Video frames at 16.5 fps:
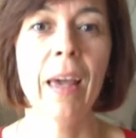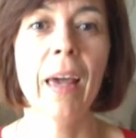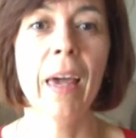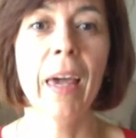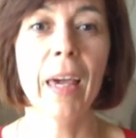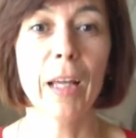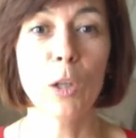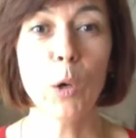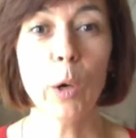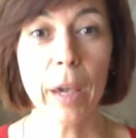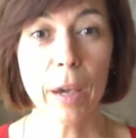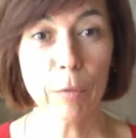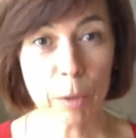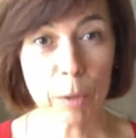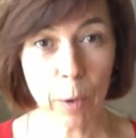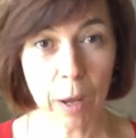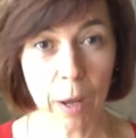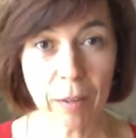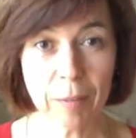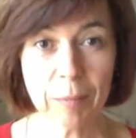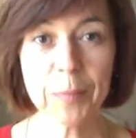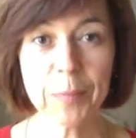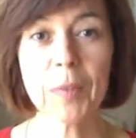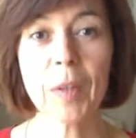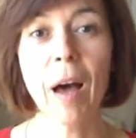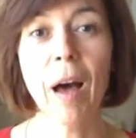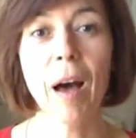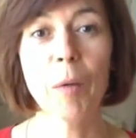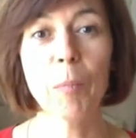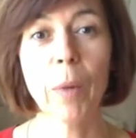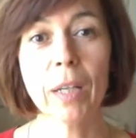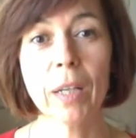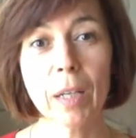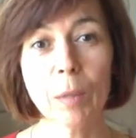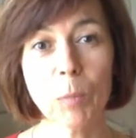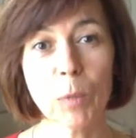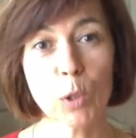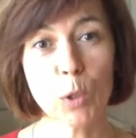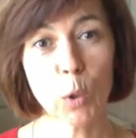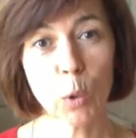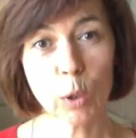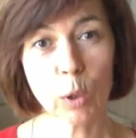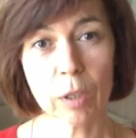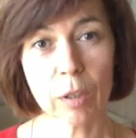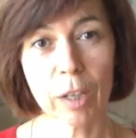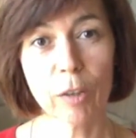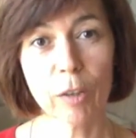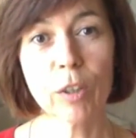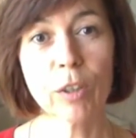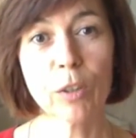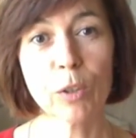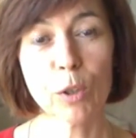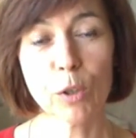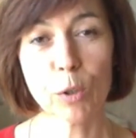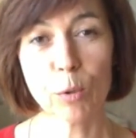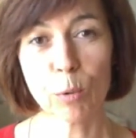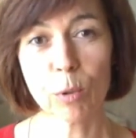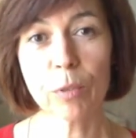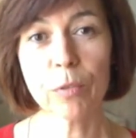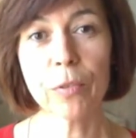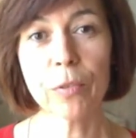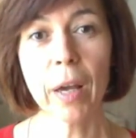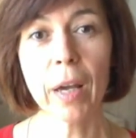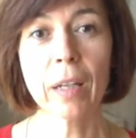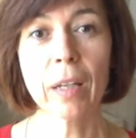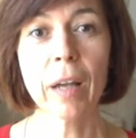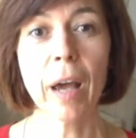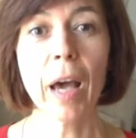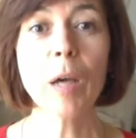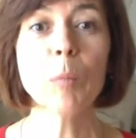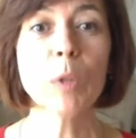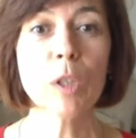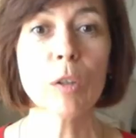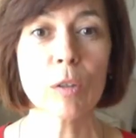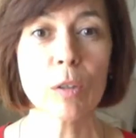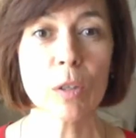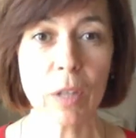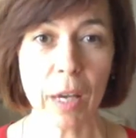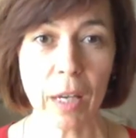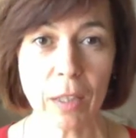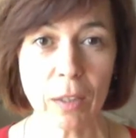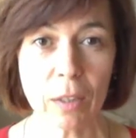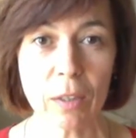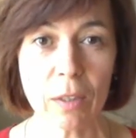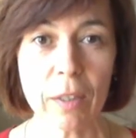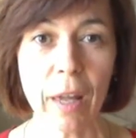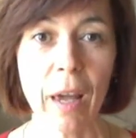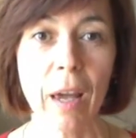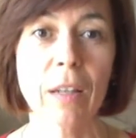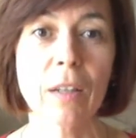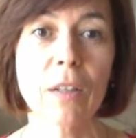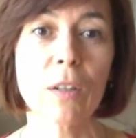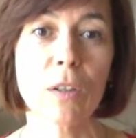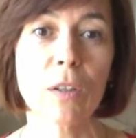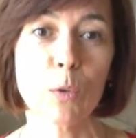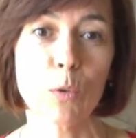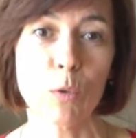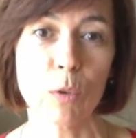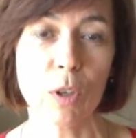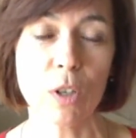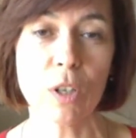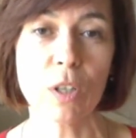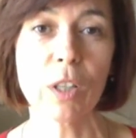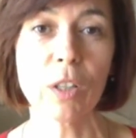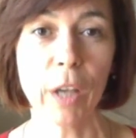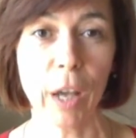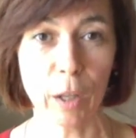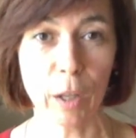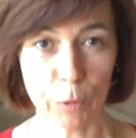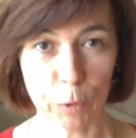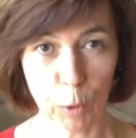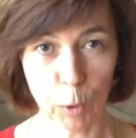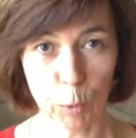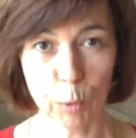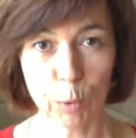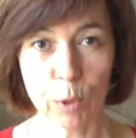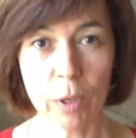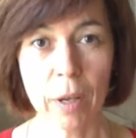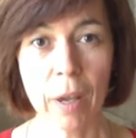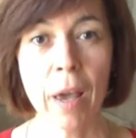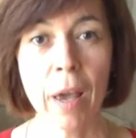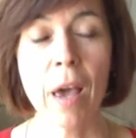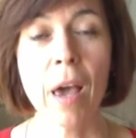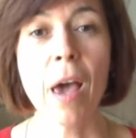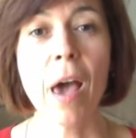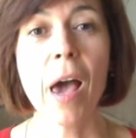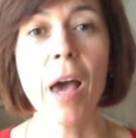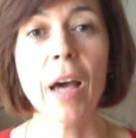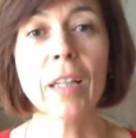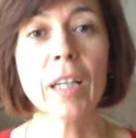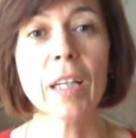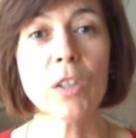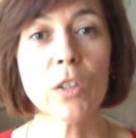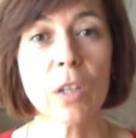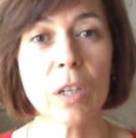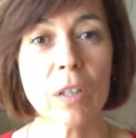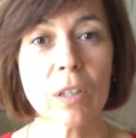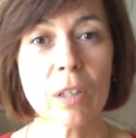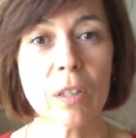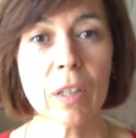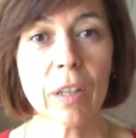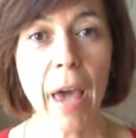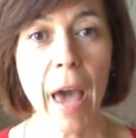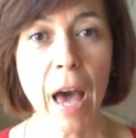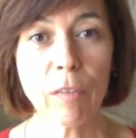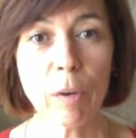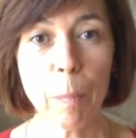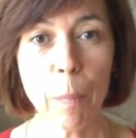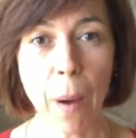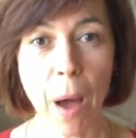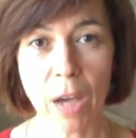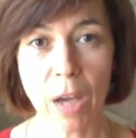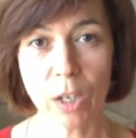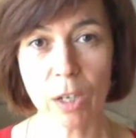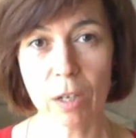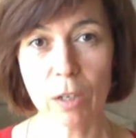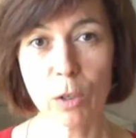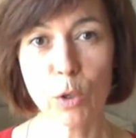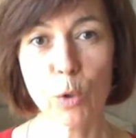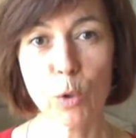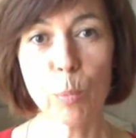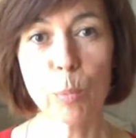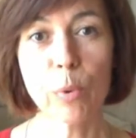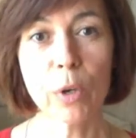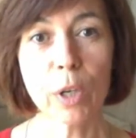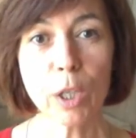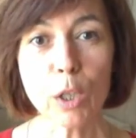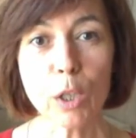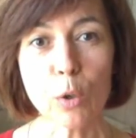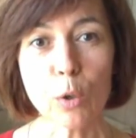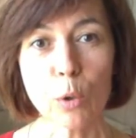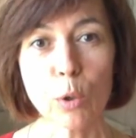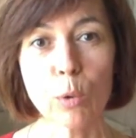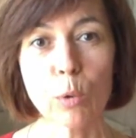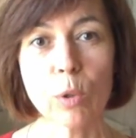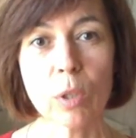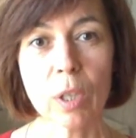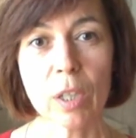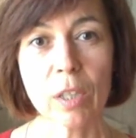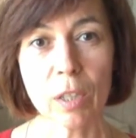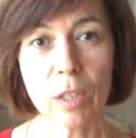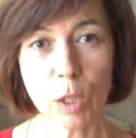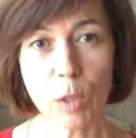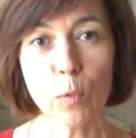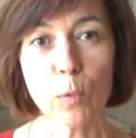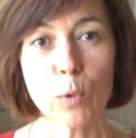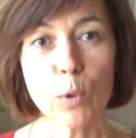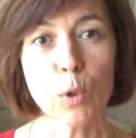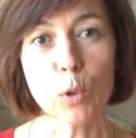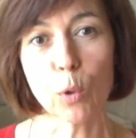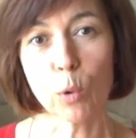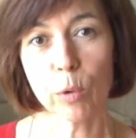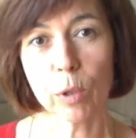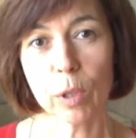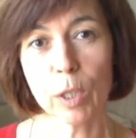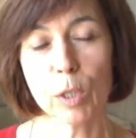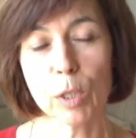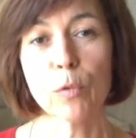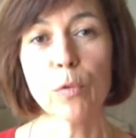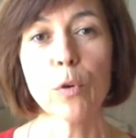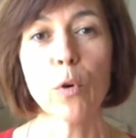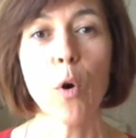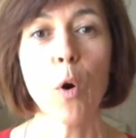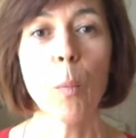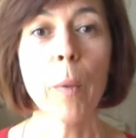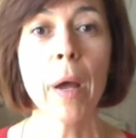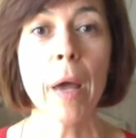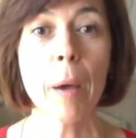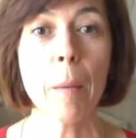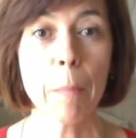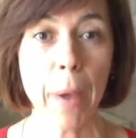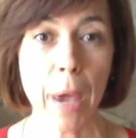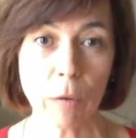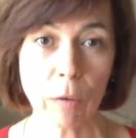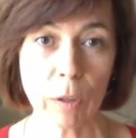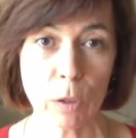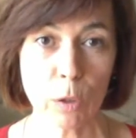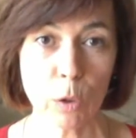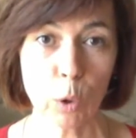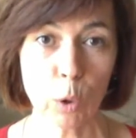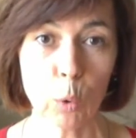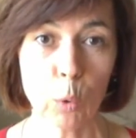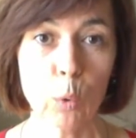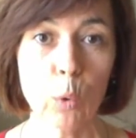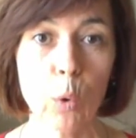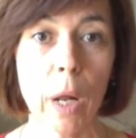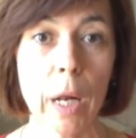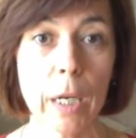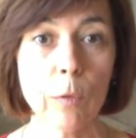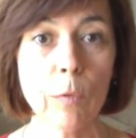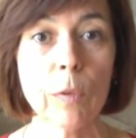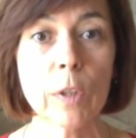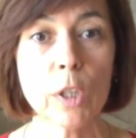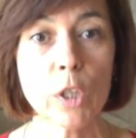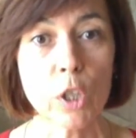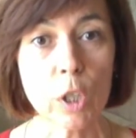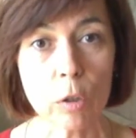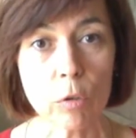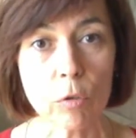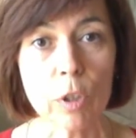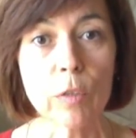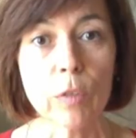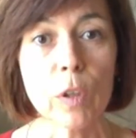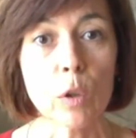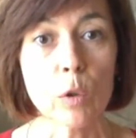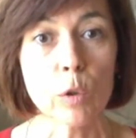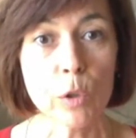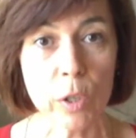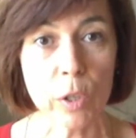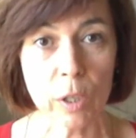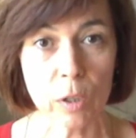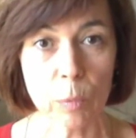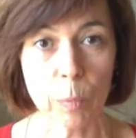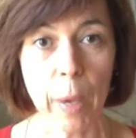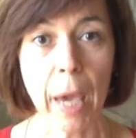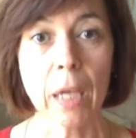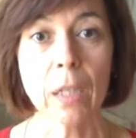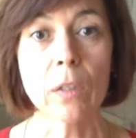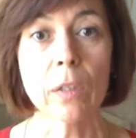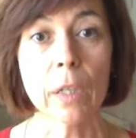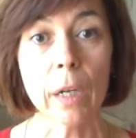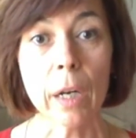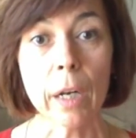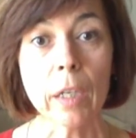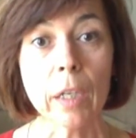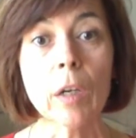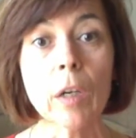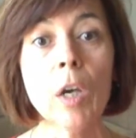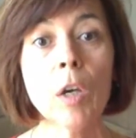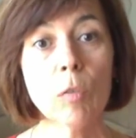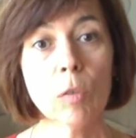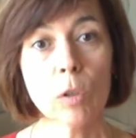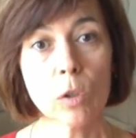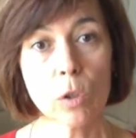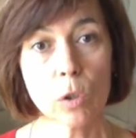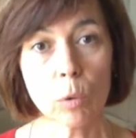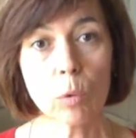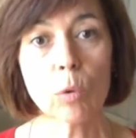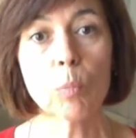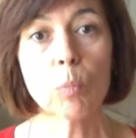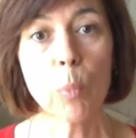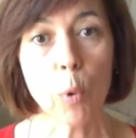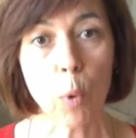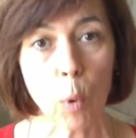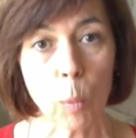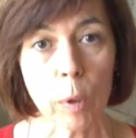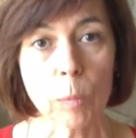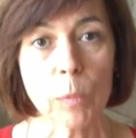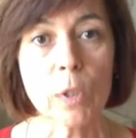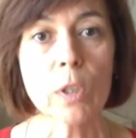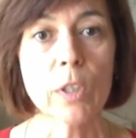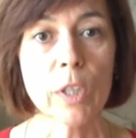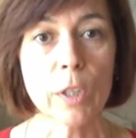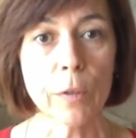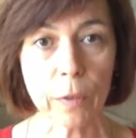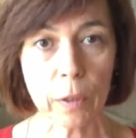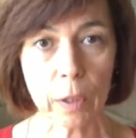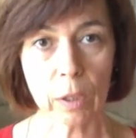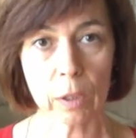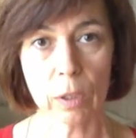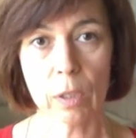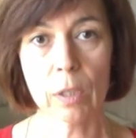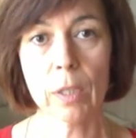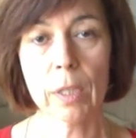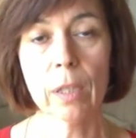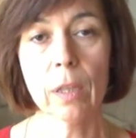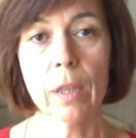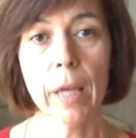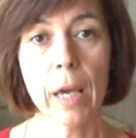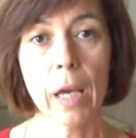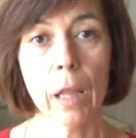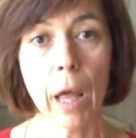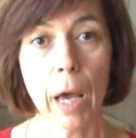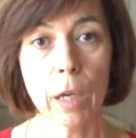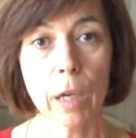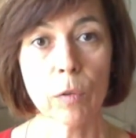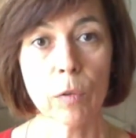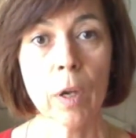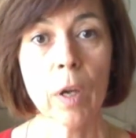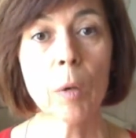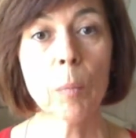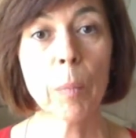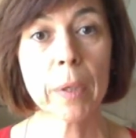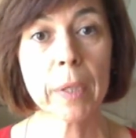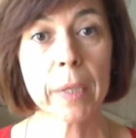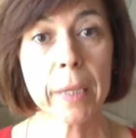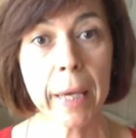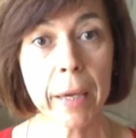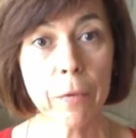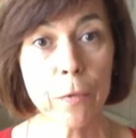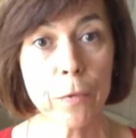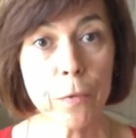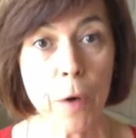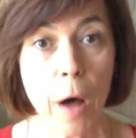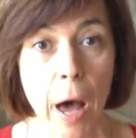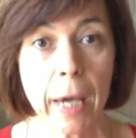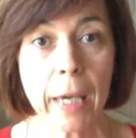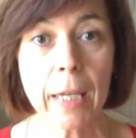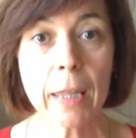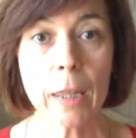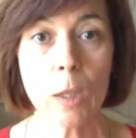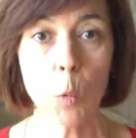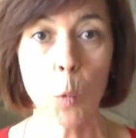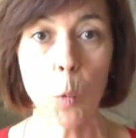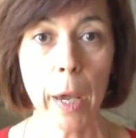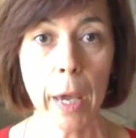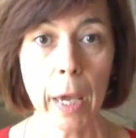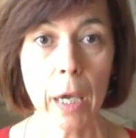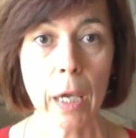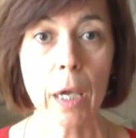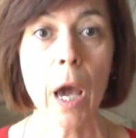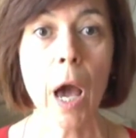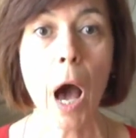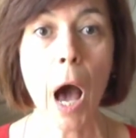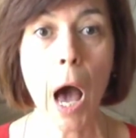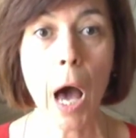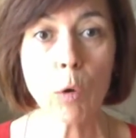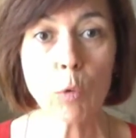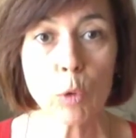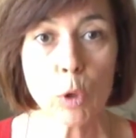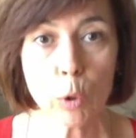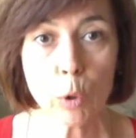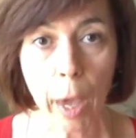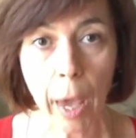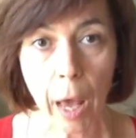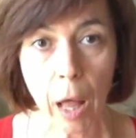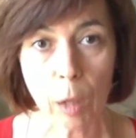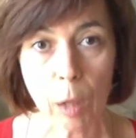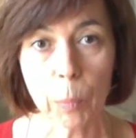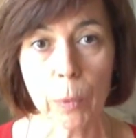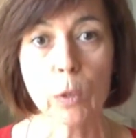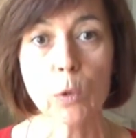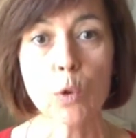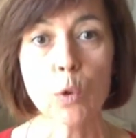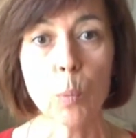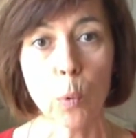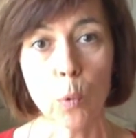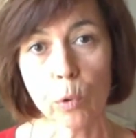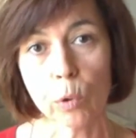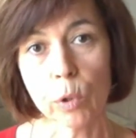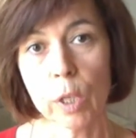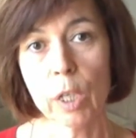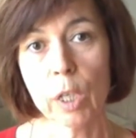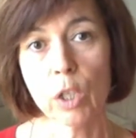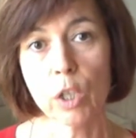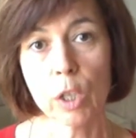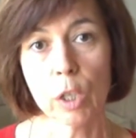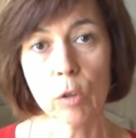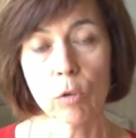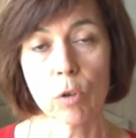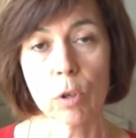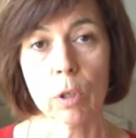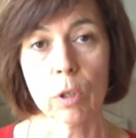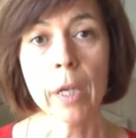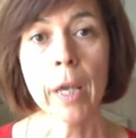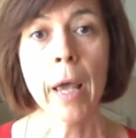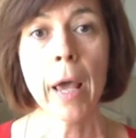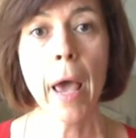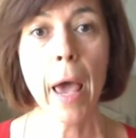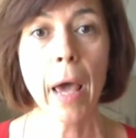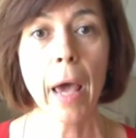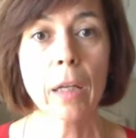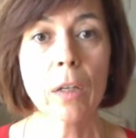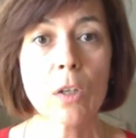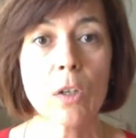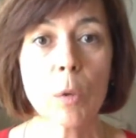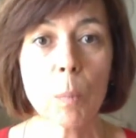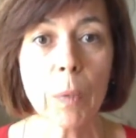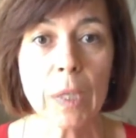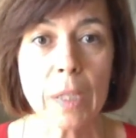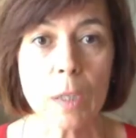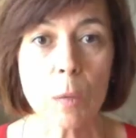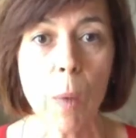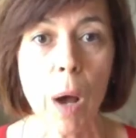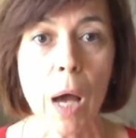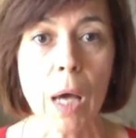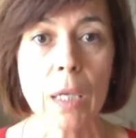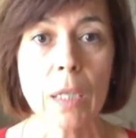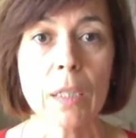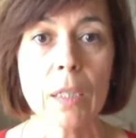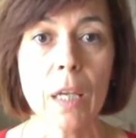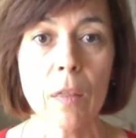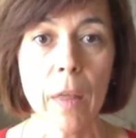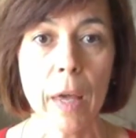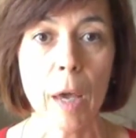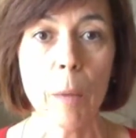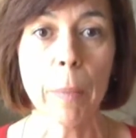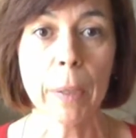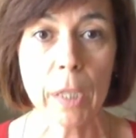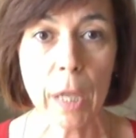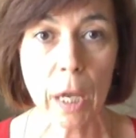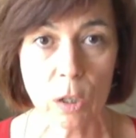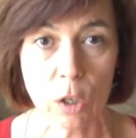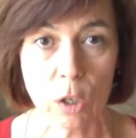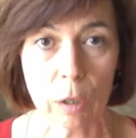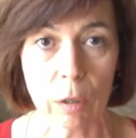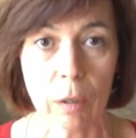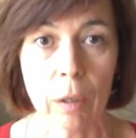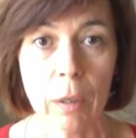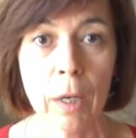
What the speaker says: Hello, everyone. My name is Dr. Irina Shurov, and I'm neuroscientist and nutrition and health coach. And I just have a passion to bring to you successful stories from parents who live with children with autism and dealing with certain problems and difficulties in their life. But they find the way how to help and support their children and maximize their potential.